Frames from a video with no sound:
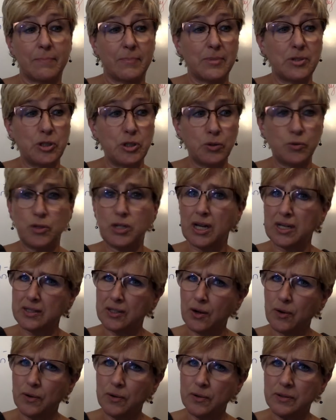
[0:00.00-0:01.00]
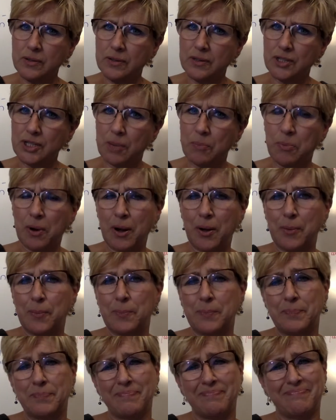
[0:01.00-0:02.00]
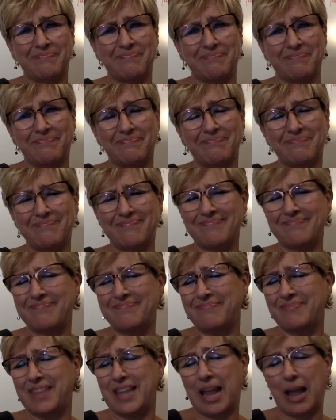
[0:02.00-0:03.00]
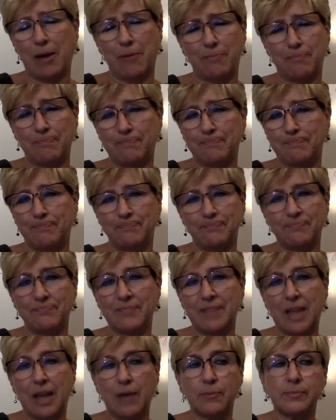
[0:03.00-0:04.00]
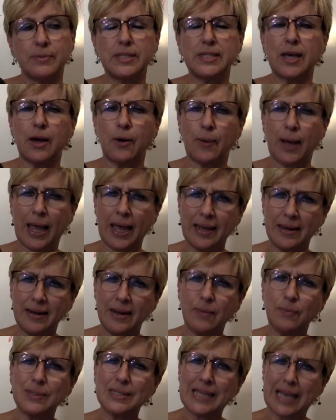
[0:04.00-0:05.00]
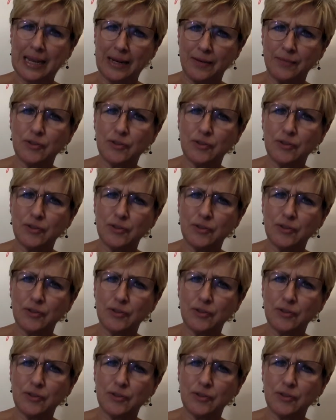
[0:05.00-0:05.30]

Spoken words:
Do just girls jump rope? No. So Andy was kind of